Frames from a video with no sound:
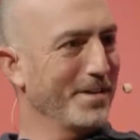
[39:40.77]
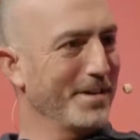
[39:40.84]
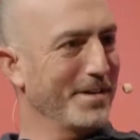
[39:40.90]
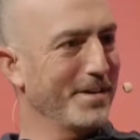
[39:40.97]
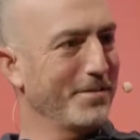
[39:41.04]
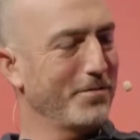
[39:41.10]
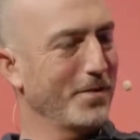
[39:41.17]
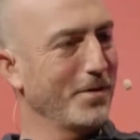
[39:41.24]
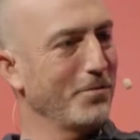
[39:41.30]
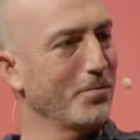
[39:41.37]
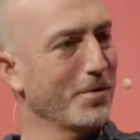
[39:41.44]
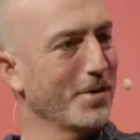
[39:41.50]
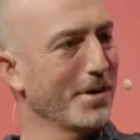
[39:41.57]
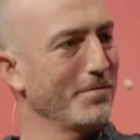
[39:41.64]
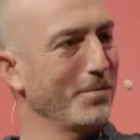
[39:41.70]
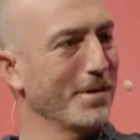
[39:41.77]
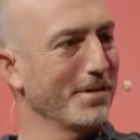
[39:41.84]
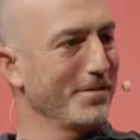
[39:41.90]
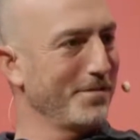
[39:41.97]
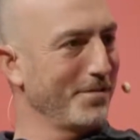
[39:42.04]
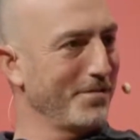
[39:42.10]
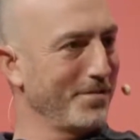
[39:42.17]
So I was wondering if we
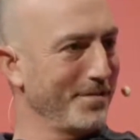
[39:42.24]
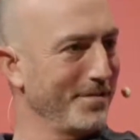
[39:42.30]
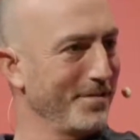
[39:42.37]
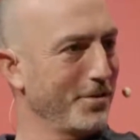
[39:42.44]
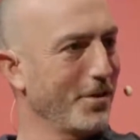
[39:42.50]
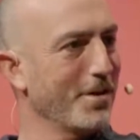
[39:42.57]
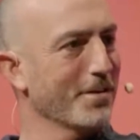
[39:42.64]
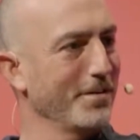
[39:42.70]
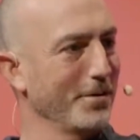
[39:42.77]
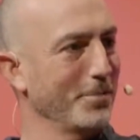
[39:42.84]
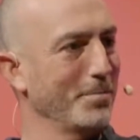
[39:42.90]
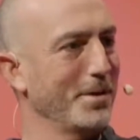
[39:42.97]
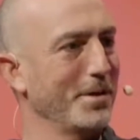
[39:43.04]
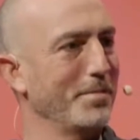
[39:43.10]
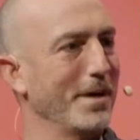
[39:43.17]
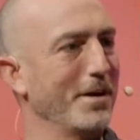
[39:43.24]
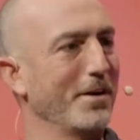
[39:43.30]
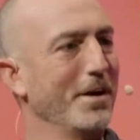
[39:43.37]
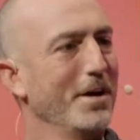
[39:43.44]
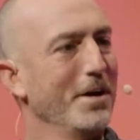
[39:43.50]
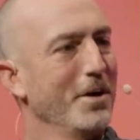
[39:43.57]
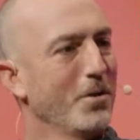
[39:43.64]
could just talk a little bit about
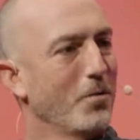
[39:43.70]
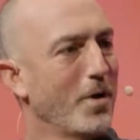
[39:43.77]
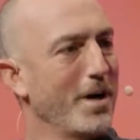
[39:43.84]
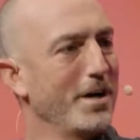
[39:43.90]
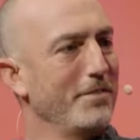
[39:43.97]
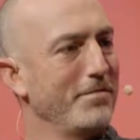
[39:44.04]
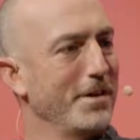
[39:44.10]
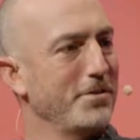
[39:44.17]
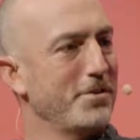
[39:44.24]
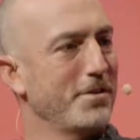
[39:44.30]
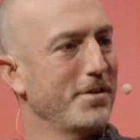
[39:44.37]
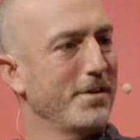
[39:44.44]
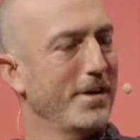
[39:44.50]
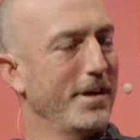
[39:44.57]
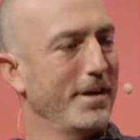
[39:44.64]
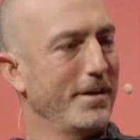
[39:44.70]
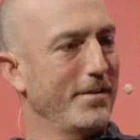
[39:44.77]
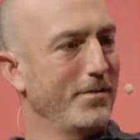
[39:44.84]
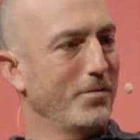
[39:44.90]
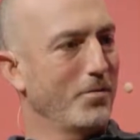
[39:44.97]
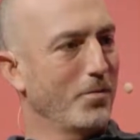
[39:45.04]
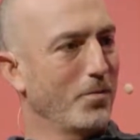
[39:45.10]
why adventure
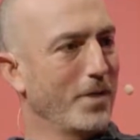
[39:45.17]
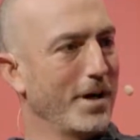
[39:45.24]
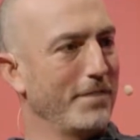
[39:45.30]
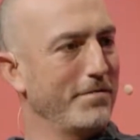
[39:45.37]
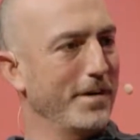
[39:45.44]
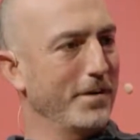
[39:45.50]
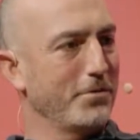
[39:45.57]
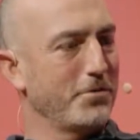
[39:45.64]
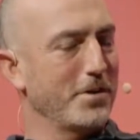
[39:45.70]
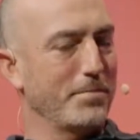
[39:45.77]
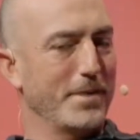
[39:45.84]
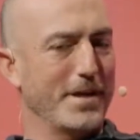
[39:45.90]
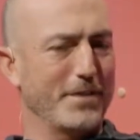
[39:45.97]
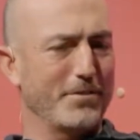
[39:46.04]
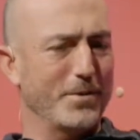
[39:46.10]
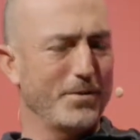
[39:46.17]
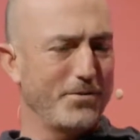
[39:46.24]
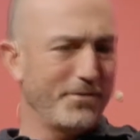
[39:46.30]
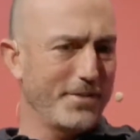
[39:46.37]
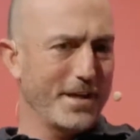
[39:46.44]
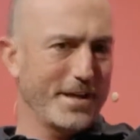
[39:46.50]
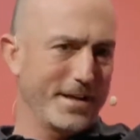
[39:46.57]
and why fellowship. And as I
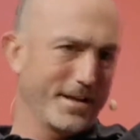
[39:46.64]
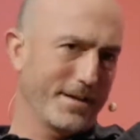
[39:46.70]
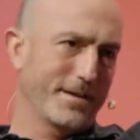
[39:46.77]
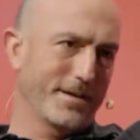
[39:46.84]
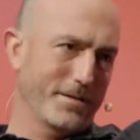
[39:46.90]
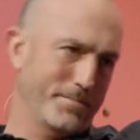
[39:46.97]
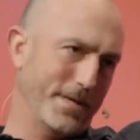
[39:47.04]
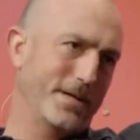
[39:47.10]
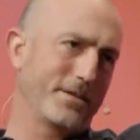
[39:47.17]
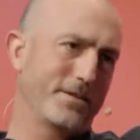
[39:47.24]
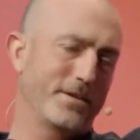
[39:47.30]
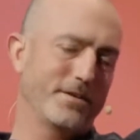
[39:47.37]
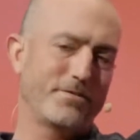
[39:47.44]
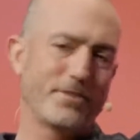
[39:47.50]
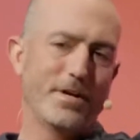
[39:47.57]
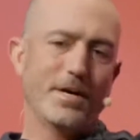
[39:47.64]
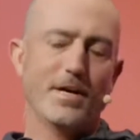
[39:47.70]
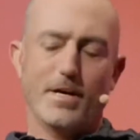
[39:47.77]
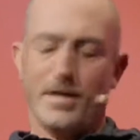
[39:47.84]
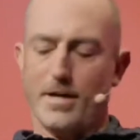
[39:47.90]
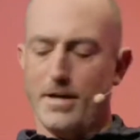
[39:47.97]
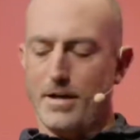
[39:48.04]
was thinking about this,
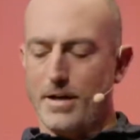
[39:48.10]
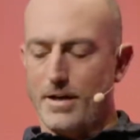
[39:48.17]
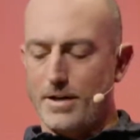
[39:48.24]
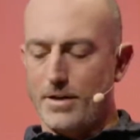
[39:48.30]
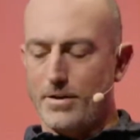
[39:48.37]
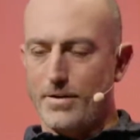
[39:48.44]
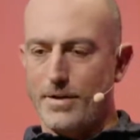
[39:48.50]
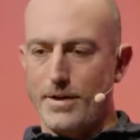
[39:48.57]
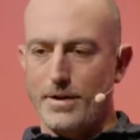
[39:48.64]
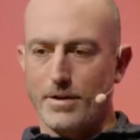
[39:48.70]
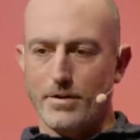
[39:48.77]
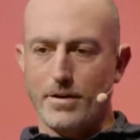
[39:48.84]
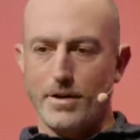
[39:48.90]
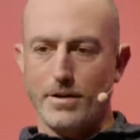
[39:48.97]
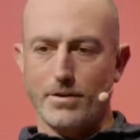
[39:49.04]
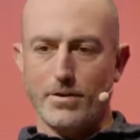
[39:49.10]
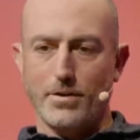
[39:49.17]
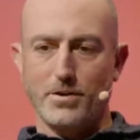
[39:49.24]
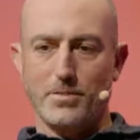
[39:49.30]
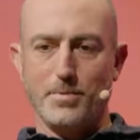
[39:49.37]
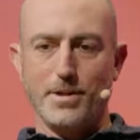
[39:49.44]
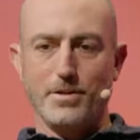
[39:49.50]
it
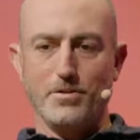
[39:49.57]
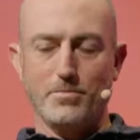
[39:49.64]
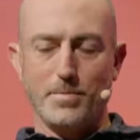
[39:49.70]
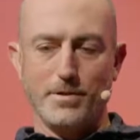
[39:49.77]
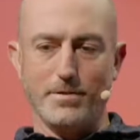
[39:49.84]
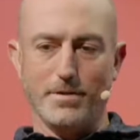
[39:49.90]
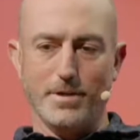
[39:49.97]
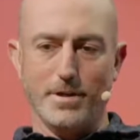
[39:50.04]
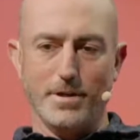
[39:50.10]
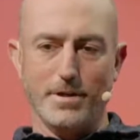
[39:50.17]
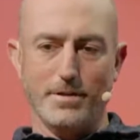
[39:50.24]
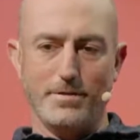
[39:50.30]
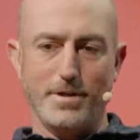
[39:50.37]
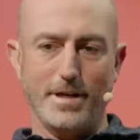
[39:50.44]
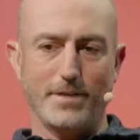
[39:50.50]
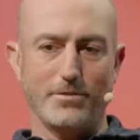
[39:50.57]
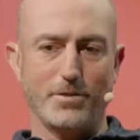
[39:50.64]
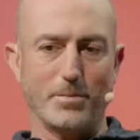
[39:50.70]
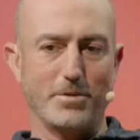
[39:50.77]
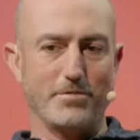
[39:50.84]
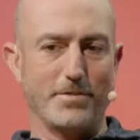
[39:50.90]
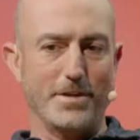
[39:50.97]
occurred to me that you've been taking
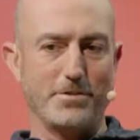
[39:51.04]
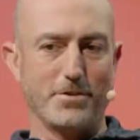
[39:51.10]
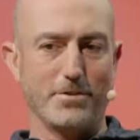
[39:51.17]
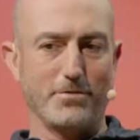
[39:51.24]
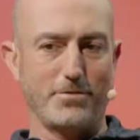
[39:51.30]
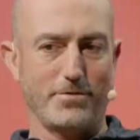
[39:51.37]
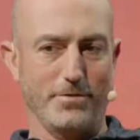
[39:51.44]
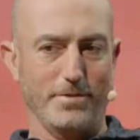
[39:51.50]
some adventures,